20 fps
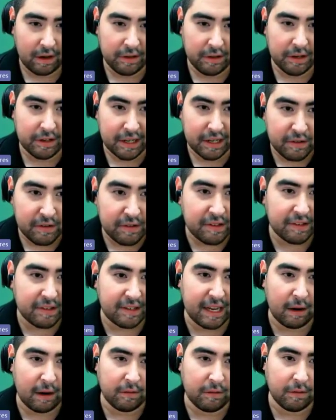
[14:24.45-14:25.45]
You can use
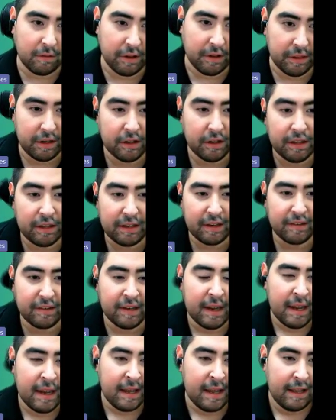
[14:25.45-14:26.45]
this count tool, and the good thing
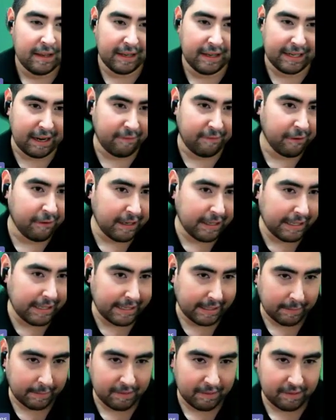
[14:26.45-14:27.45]
is, like every
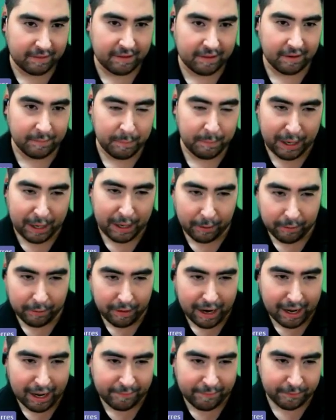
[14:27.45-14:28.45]

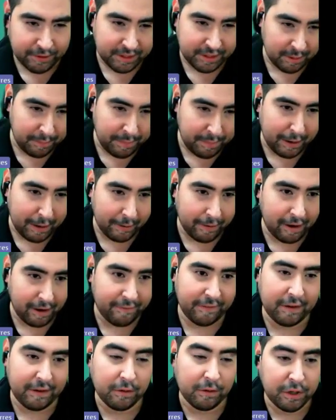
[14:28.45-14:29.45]
paragraph or
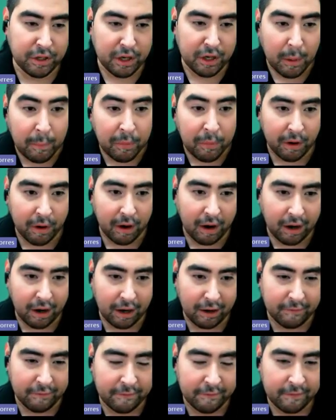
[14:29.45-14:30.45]
subparagraph, it'll number
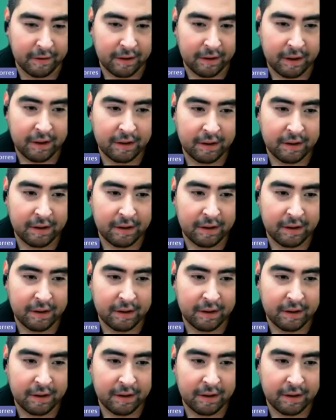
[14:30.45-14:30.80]
off.